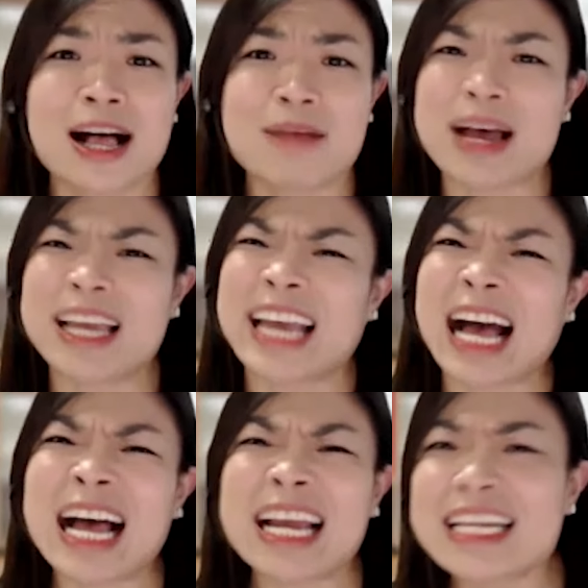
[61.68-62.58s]
Um, I
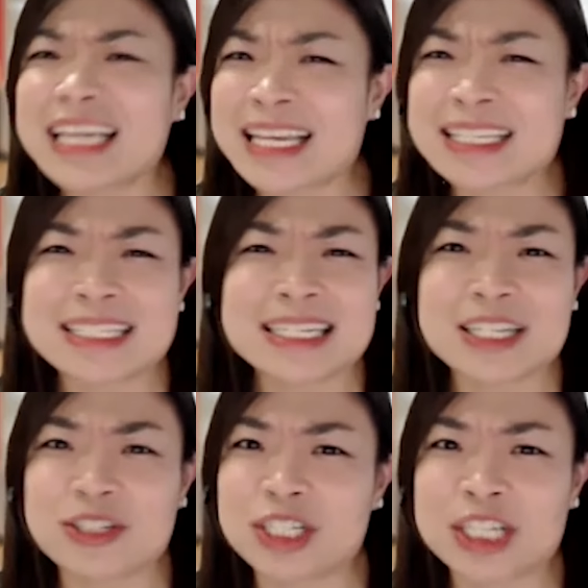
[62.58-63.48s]
kind of can see
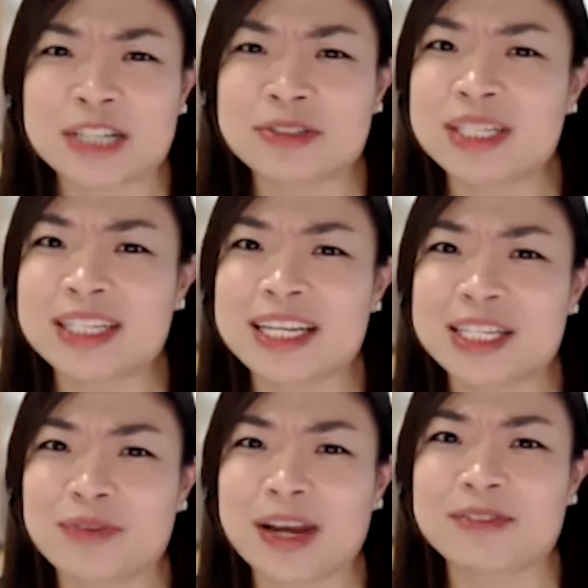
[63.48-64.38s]
the trajectory in the
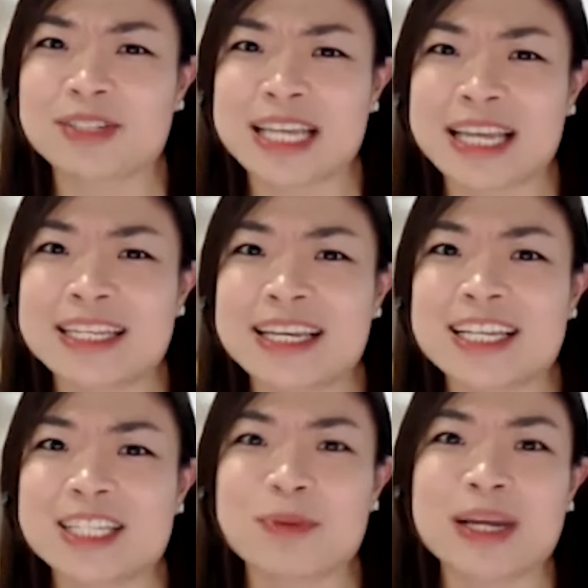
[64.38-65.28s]
next five to ten
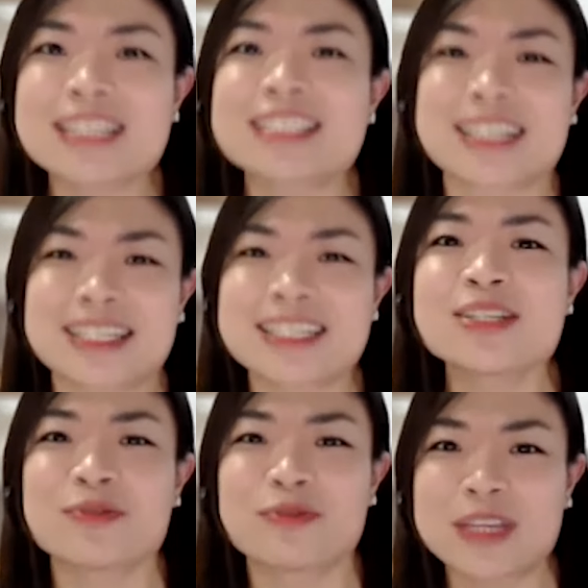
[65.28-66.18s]
years, but it's
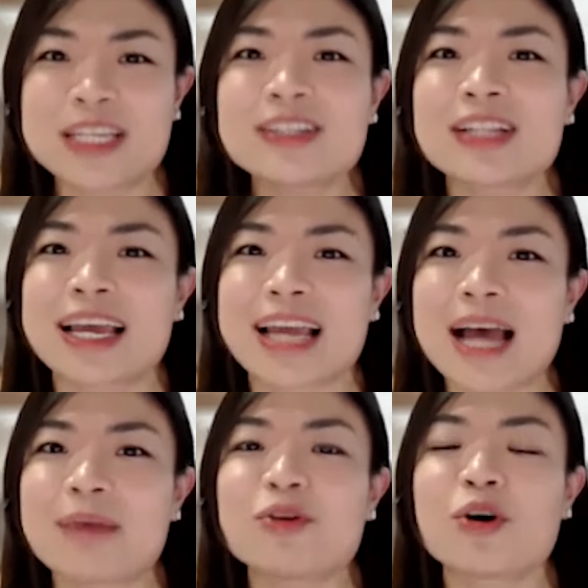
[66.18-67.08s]
starting to feel like
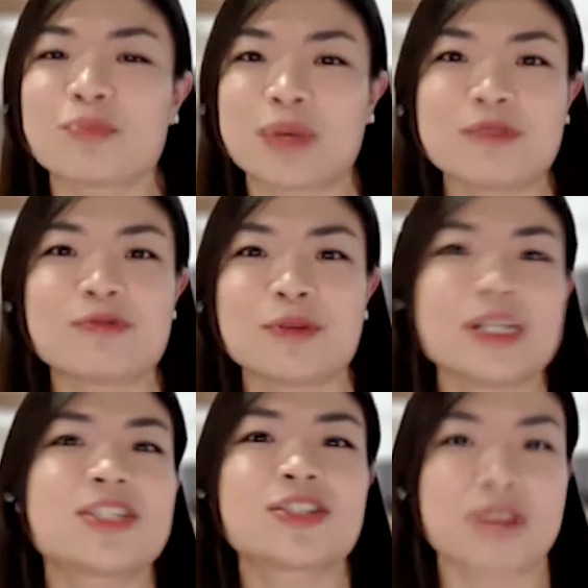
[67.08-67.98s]
I'm not being
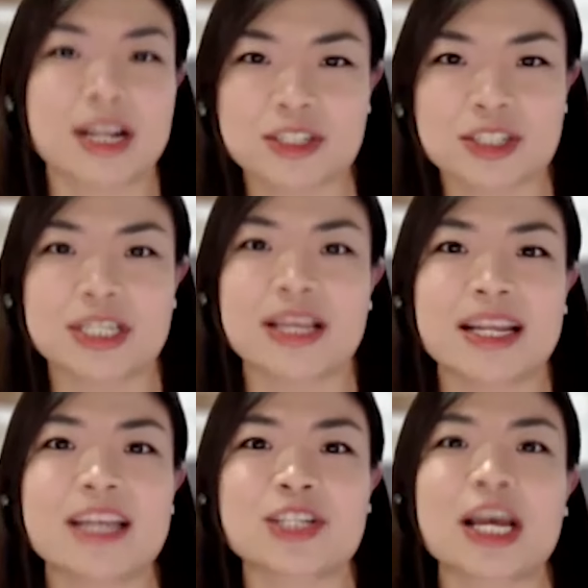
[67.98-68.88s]
fully stretched
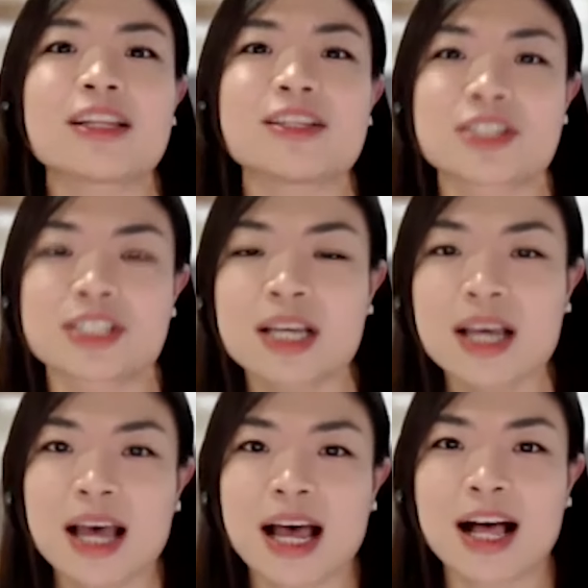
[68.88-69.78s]
and and challenged.
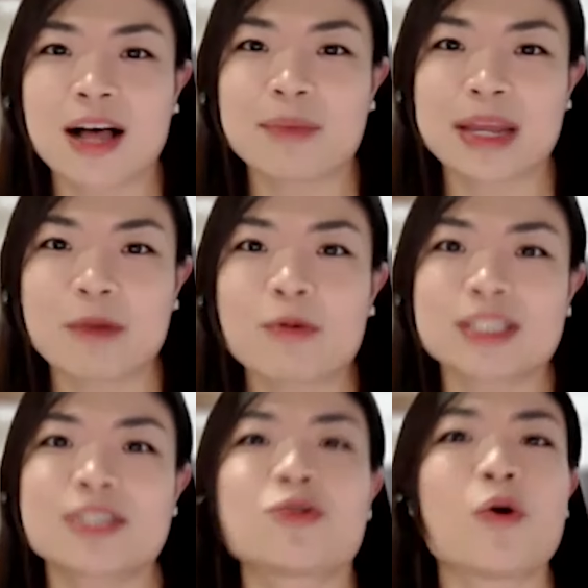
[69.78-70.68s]
Um, and I
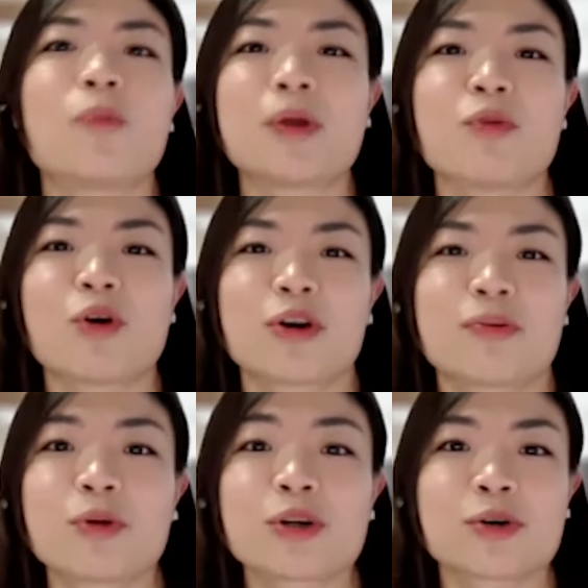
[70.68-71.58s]
wanted to open
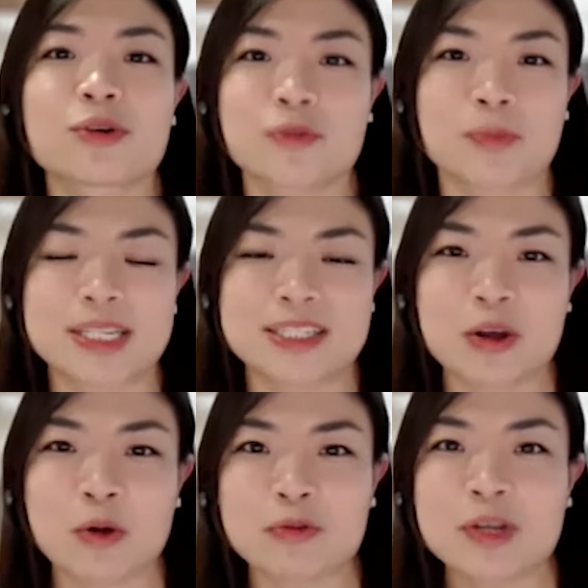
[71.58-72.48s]
more more doors for
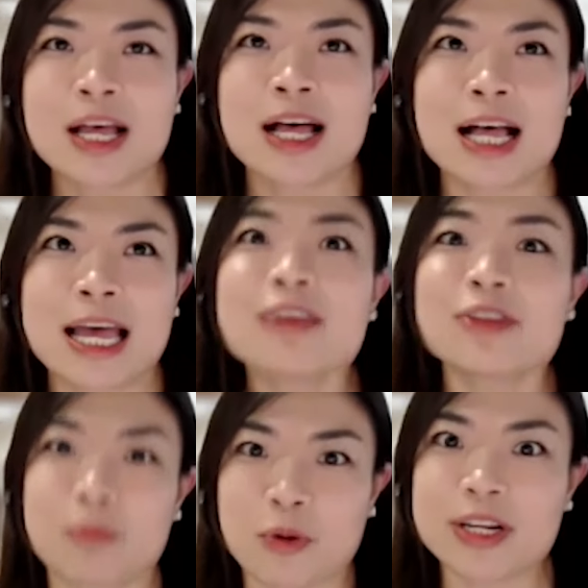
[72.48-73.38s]
myself. Uh,
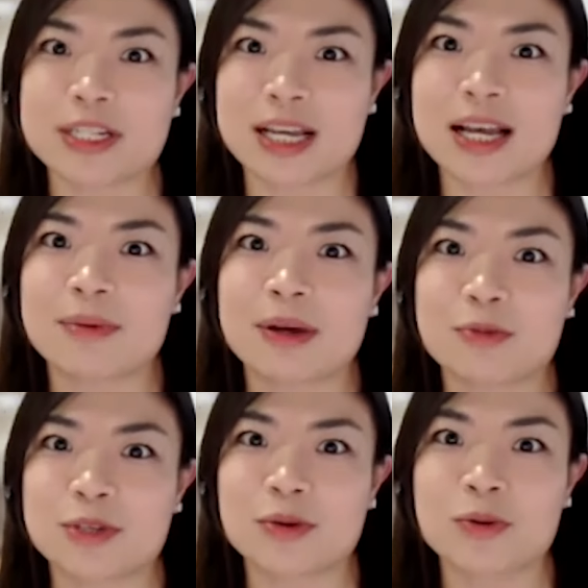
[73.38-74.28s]
at that point in time, I
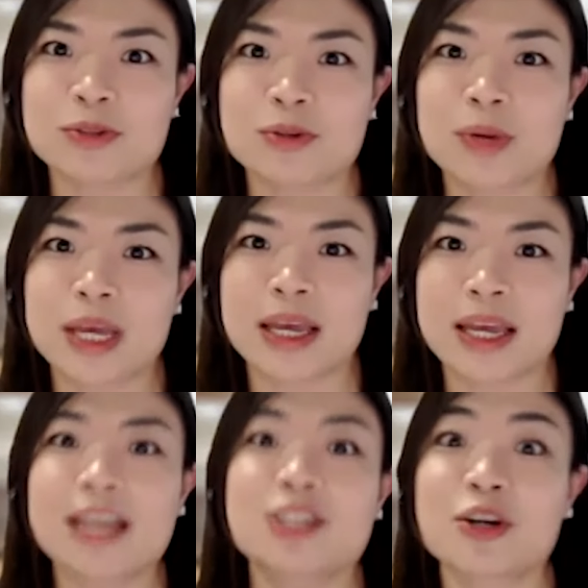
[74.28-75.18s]
was also
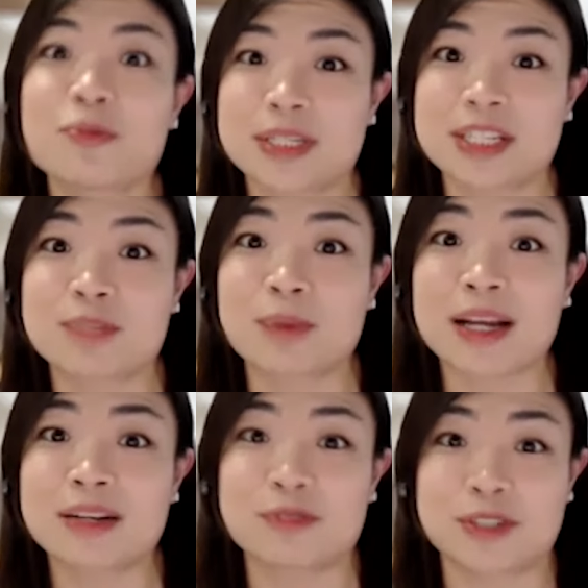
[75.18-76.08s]
a HR business
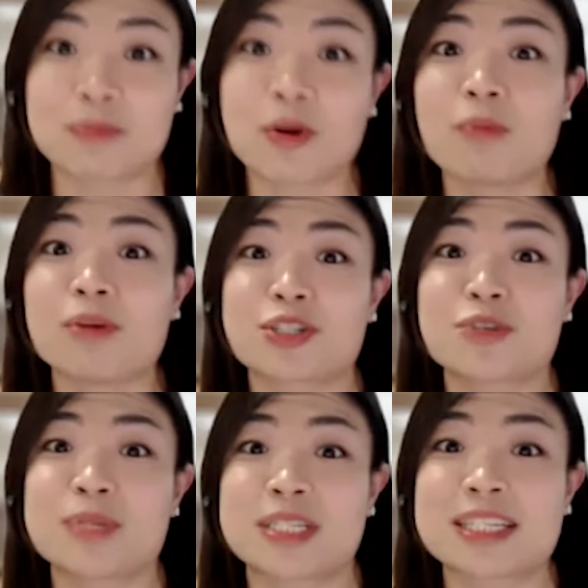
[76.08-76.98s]
partner for some
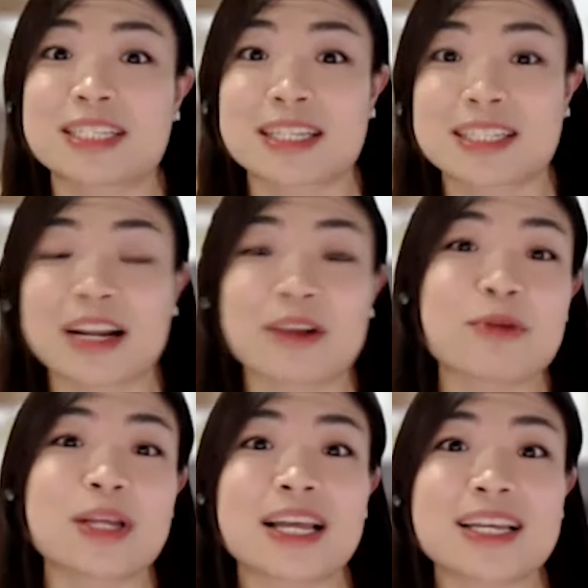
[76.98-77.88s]
commercial businesses, and I
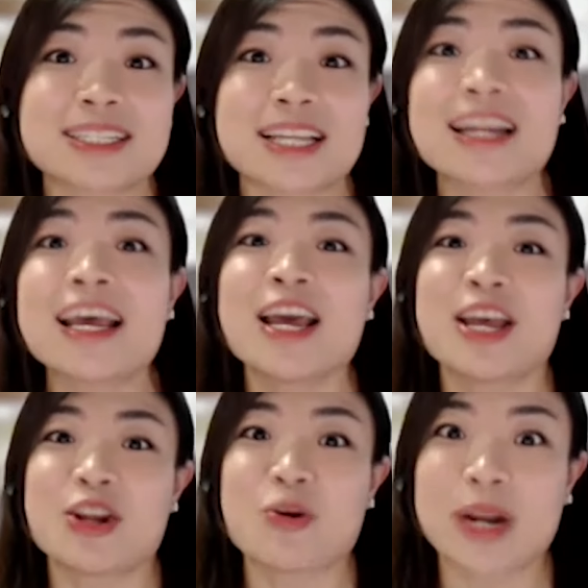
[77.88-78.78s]
realized that,
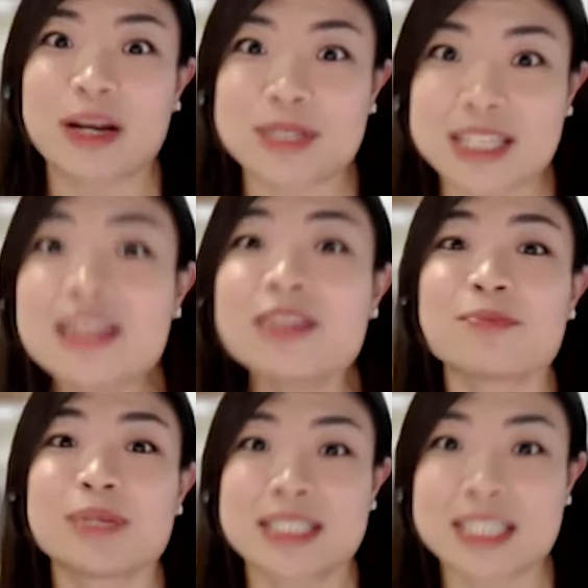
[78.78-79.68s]
you know, when I was in
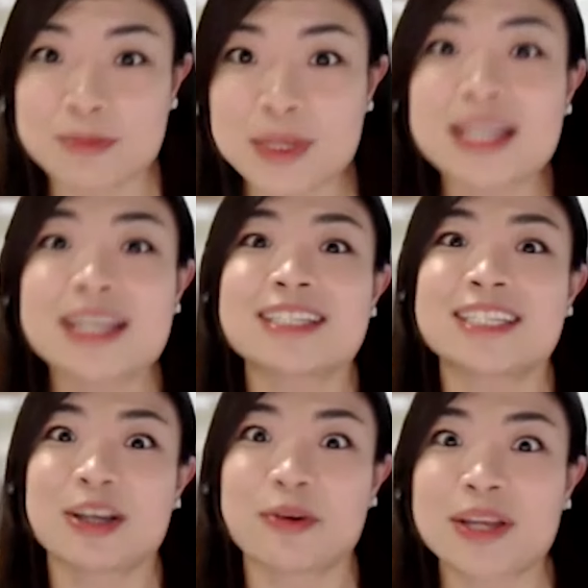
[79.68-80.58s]
the business
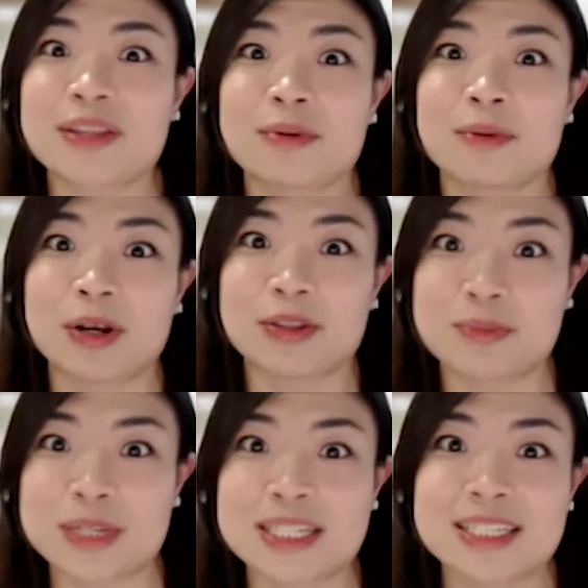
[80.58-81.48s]
meetings, hearing the, about
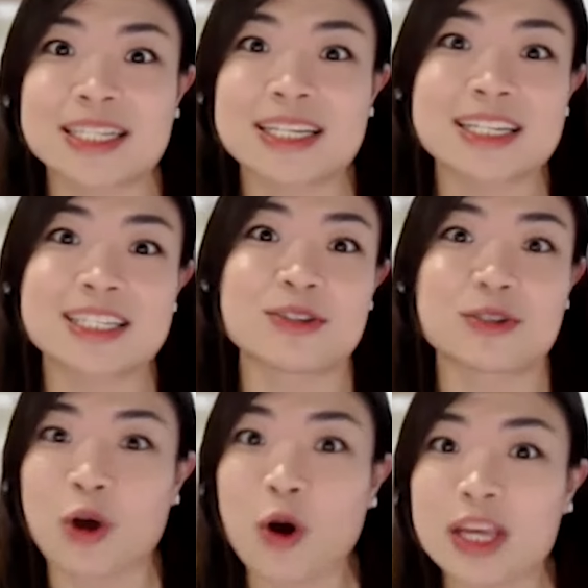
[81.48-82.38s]
the business leaders, you
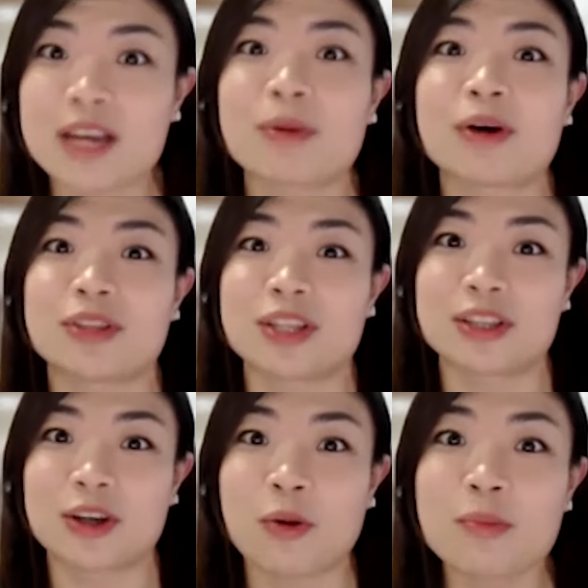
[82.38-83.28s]
know, talking about the,
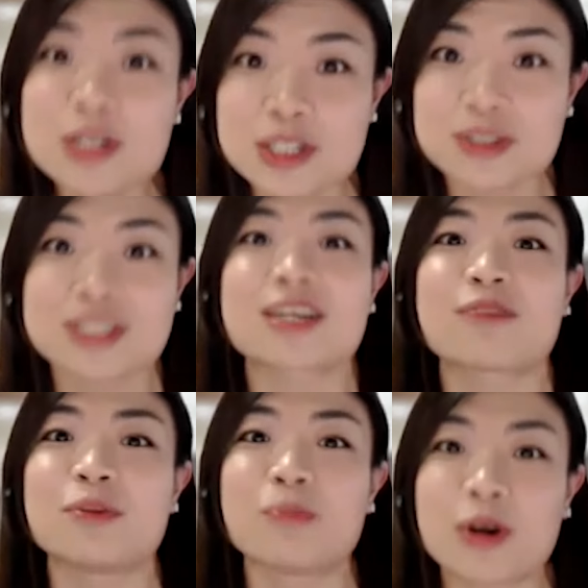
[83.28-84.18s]
the commercial
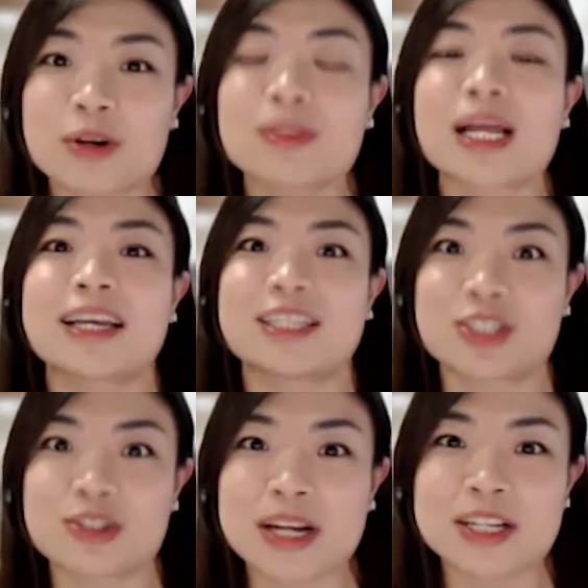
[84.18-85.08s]
stuff, the bottom line
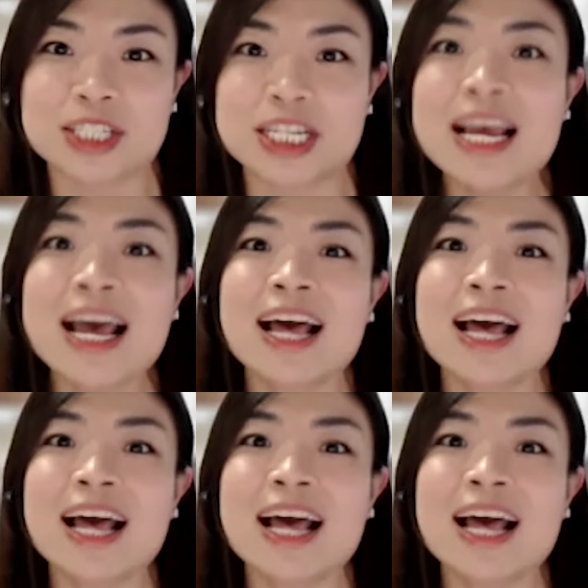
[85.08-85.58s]
strategy,